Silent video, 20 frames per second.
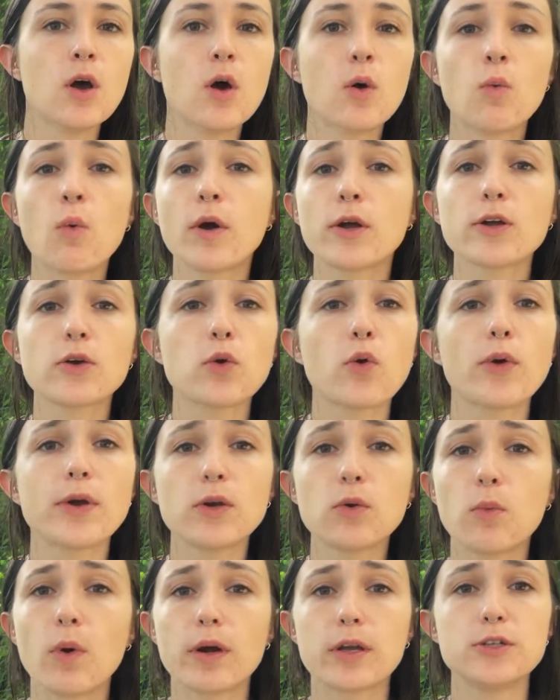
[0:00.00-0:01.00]
what you're going
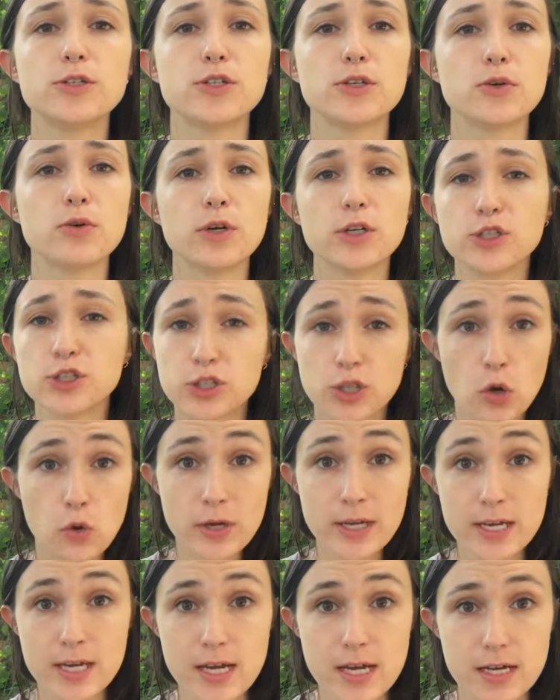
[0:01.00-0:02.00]
to want to do is show
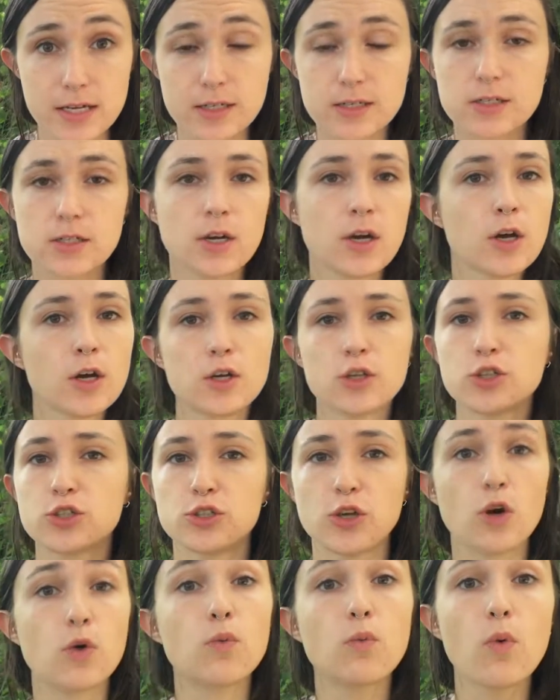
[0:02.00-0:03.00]
heat,
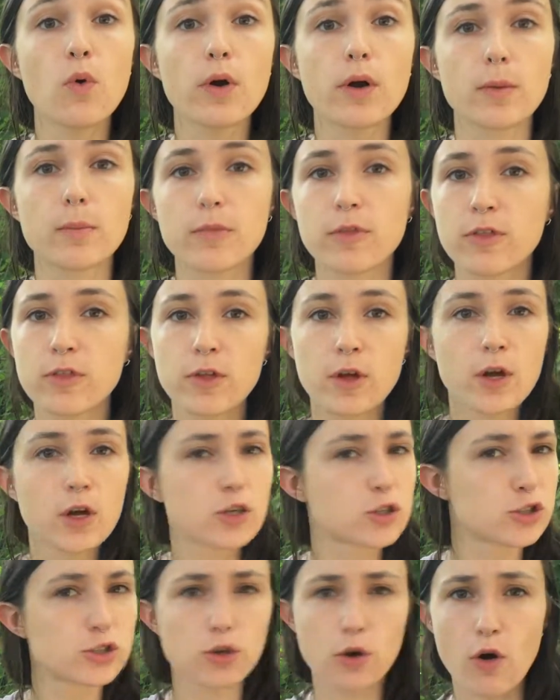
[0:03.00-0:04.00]
show warmth,
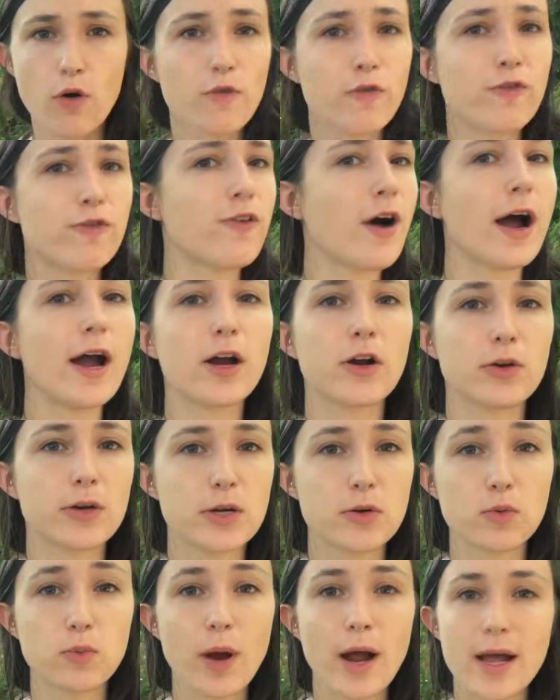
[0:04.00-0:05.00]
show
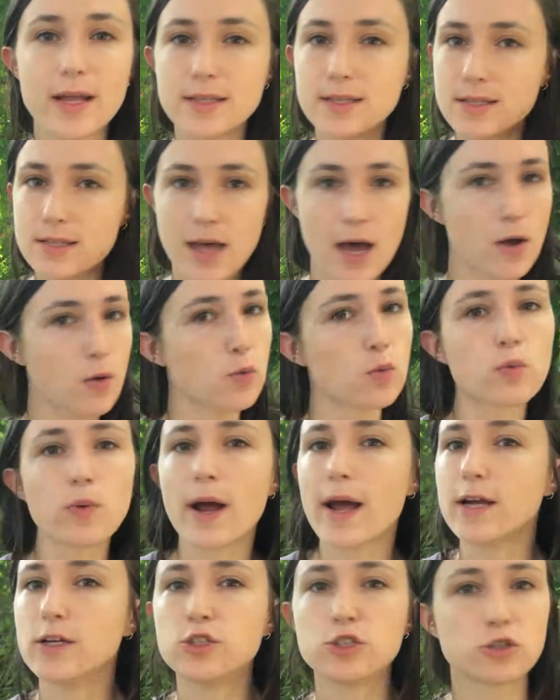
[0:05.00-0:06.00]
fiery reds. That
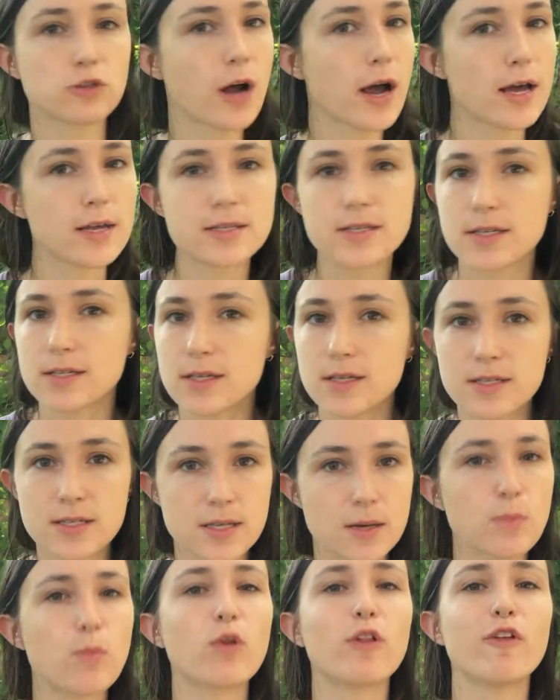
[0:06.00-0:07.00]
red dress is a
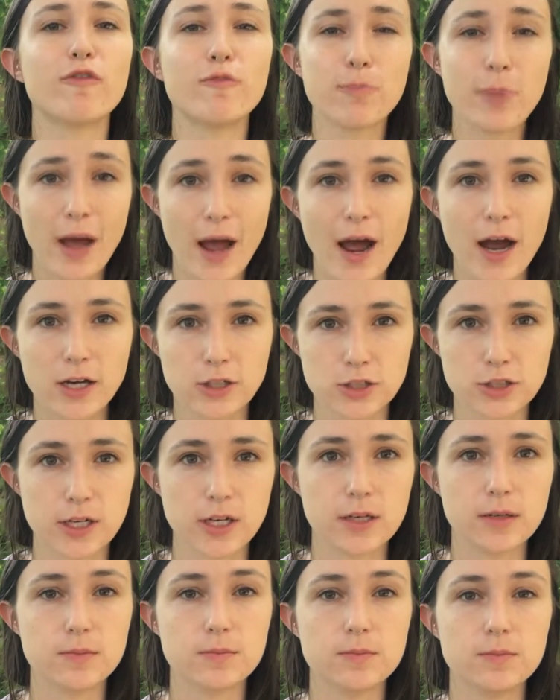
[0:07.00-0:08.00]
symbol of passion.
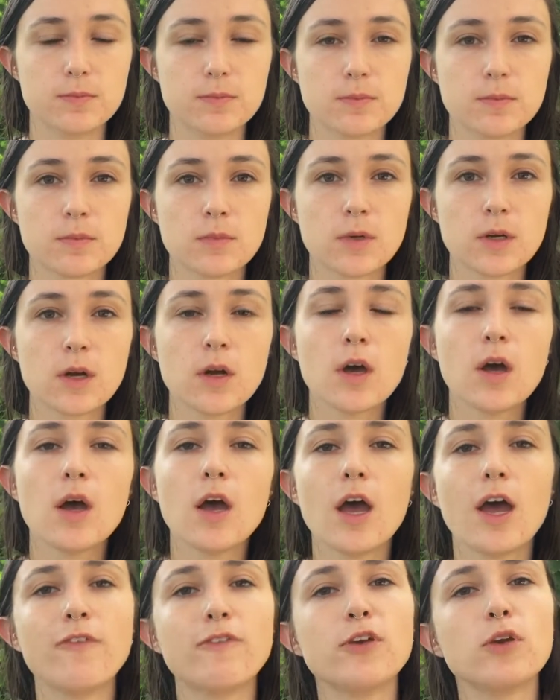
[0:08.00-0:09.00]

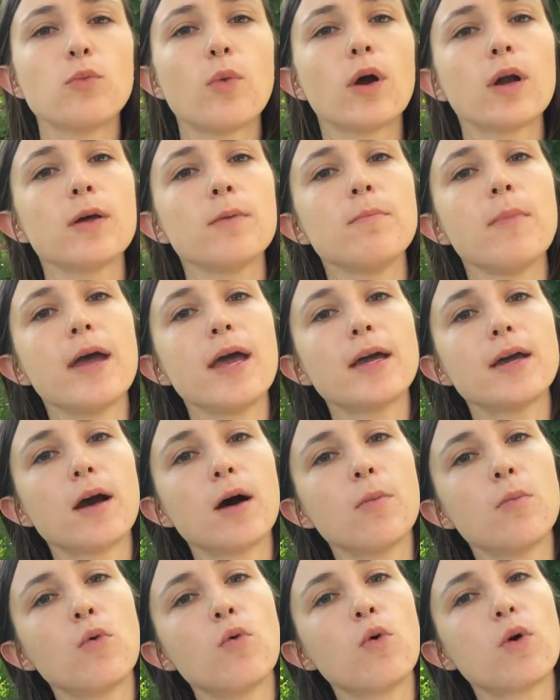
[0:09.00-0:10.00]
If you want to make
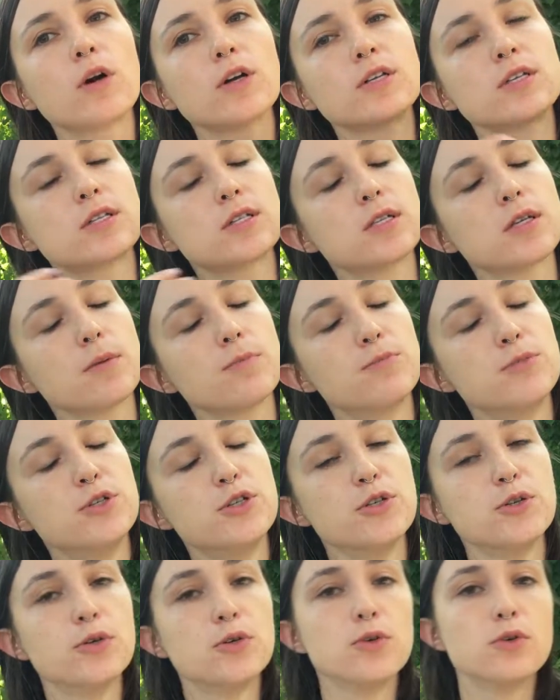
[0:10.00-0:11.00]
a more
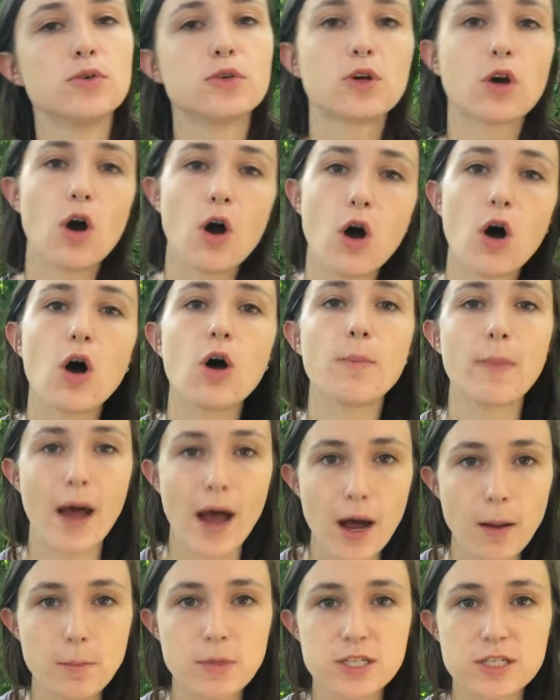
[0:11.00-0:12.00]
subdued, calm
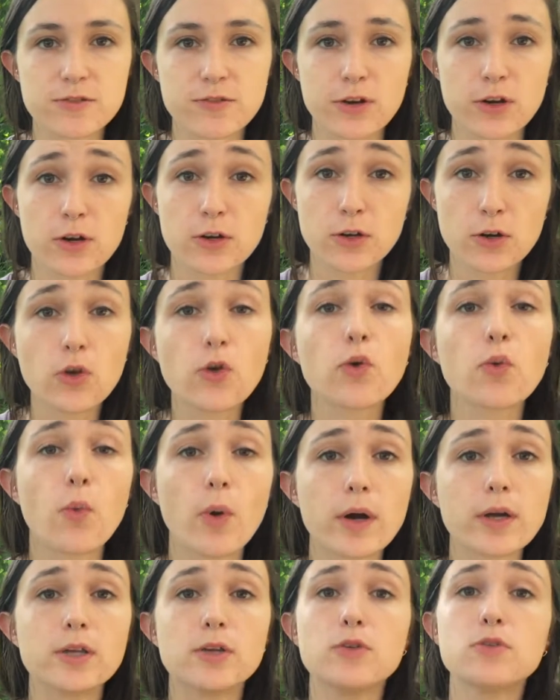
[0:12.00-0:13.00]
atmosphere, you're going to
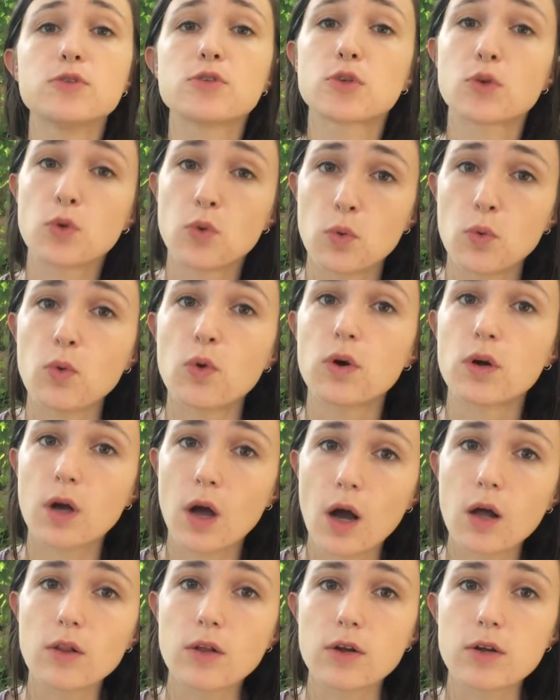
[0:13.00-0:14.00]
want to use cool
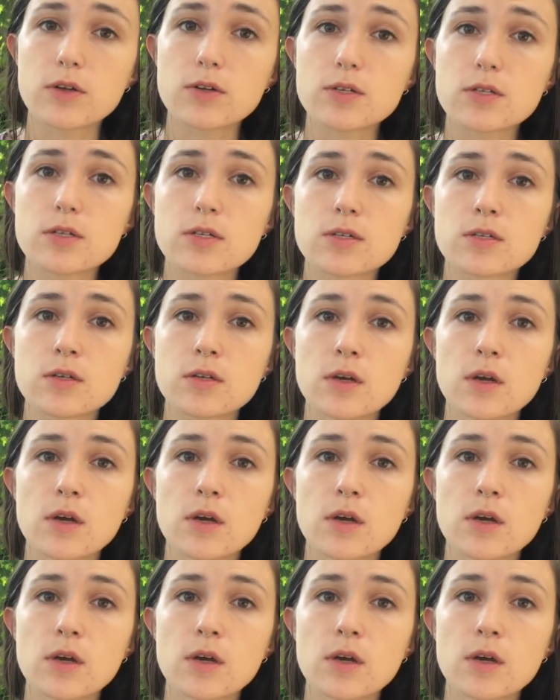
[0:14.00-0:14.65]
colors.